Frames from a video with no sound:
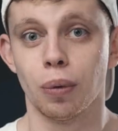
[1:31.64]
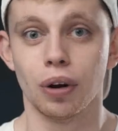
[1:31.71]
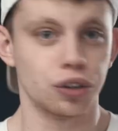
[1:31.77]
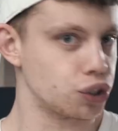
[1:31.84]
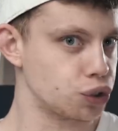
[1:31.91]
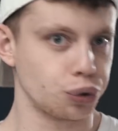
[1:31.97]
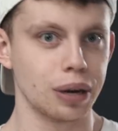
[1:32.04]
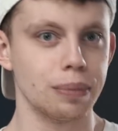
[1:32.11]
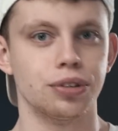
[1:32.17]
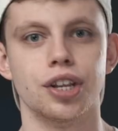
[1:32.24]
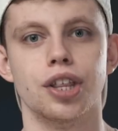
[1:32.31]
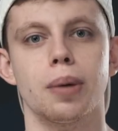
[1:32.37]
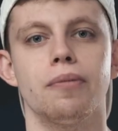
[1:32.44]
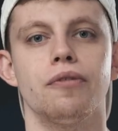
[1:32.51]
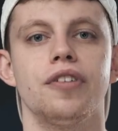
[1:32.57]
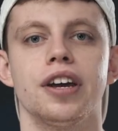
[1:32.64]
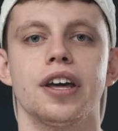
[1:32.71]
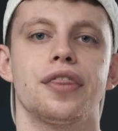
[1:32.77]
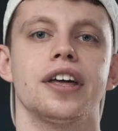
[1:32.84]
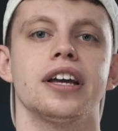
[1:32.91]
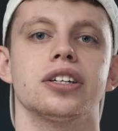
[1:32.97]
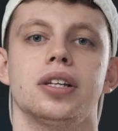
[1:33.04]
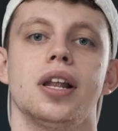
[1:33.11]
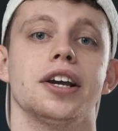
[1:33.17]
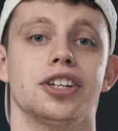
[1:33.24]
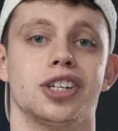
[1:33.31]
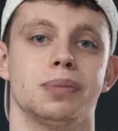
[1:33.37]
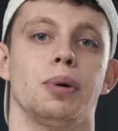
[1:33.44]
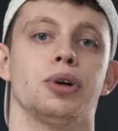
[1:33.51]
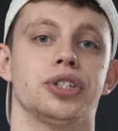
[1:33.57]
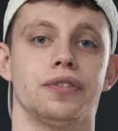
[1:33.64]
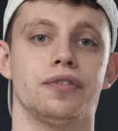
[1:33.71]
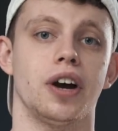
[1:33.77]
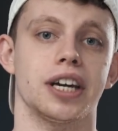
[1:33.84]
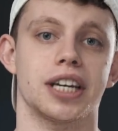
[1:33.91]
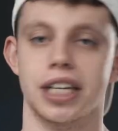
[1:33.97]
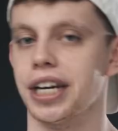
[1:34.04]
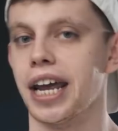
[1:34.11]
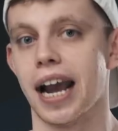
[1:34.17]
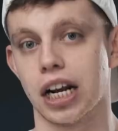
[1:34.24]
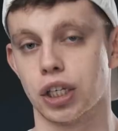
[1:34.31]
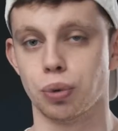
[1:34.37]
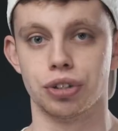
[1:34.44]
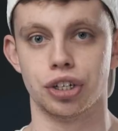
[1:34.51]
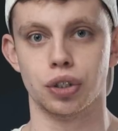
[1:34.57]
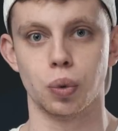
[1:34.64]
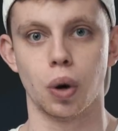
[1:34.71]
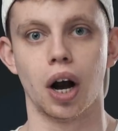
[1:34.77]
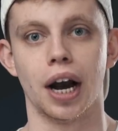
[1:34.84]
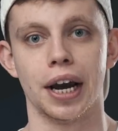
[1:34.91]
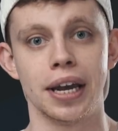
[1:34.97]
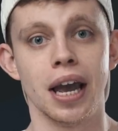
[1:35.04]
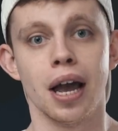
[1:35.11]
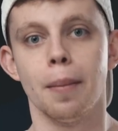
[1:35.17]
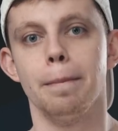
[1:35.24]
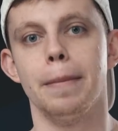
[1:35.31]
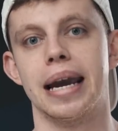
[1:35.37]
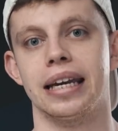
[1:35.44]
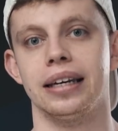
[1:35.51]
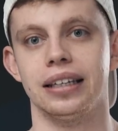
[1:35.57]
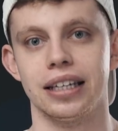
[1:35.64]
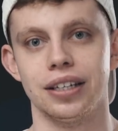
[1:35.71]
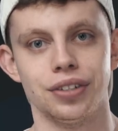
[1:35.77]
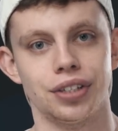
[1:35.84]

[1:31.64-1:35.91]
well, stream to them via things like Spotify Connect, which is what I mainly